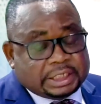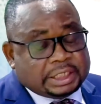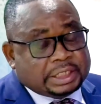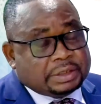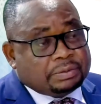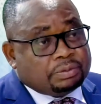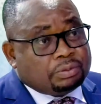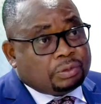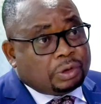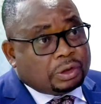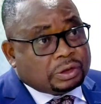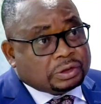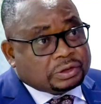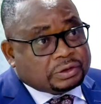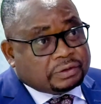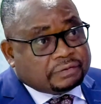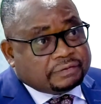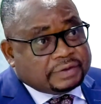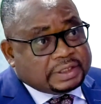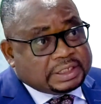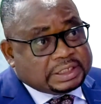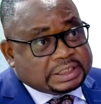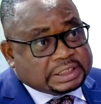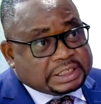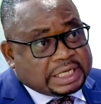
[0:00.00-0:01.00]
In most of
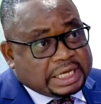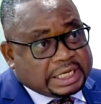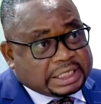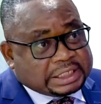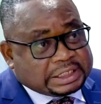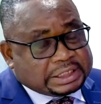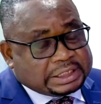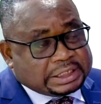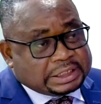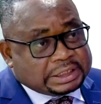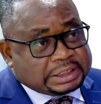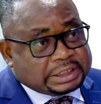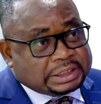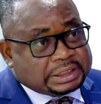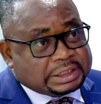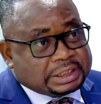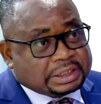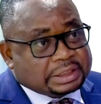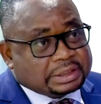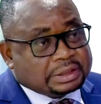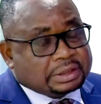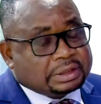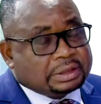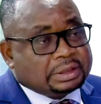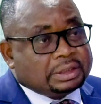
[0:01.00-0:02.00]
these
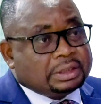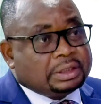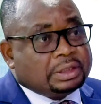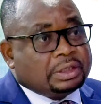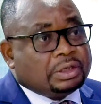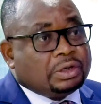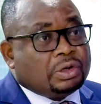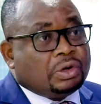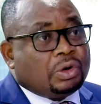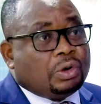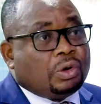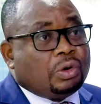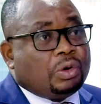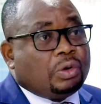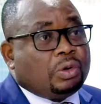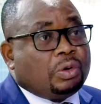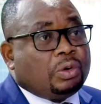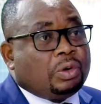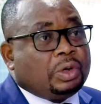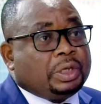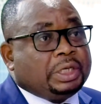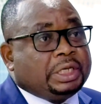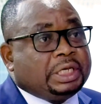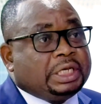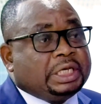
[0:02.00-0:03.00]
cases,
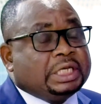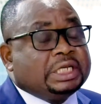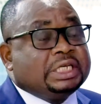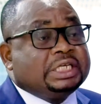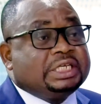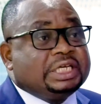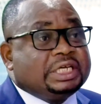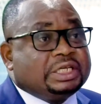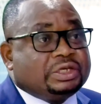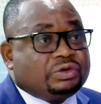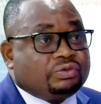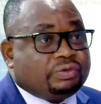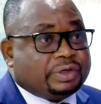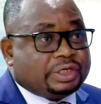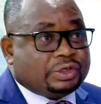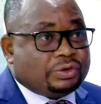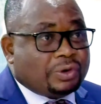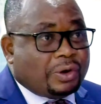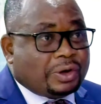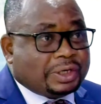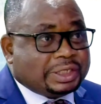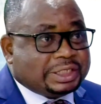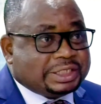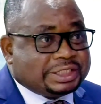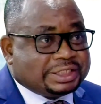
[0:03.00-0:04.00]
indeed we
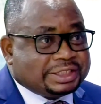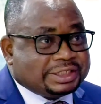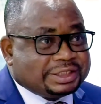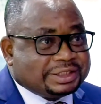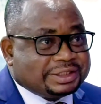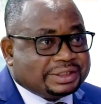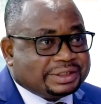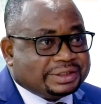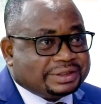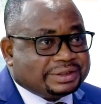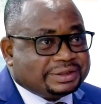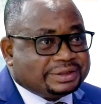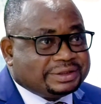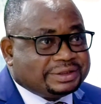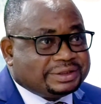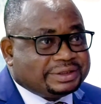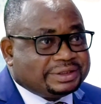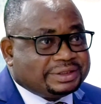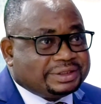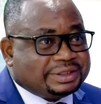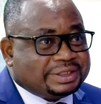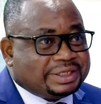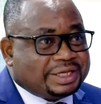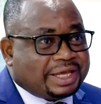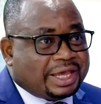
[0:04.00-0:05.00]
don't
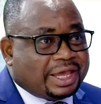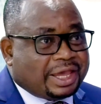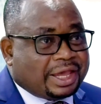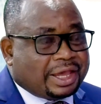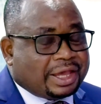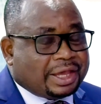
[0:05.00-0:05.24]
have